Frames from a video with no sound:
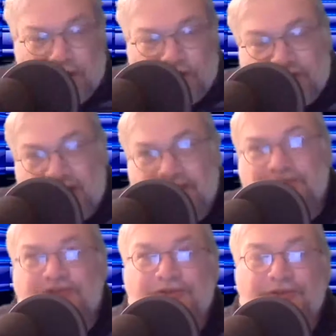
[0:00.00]
not
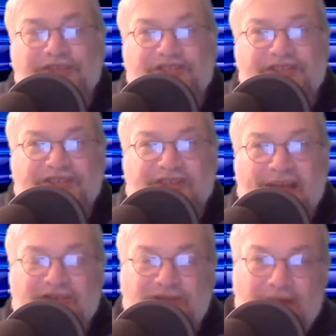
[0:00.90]
just tradition; it's
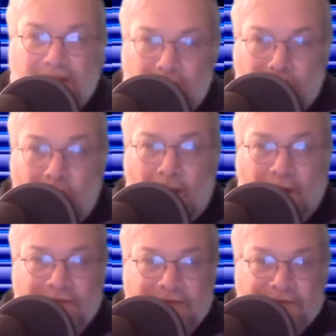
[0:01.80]
actually law.
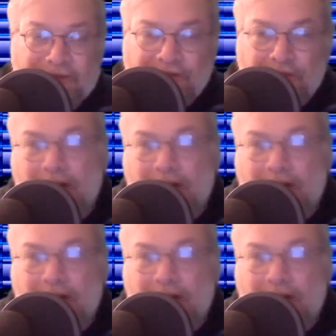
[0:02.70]
You are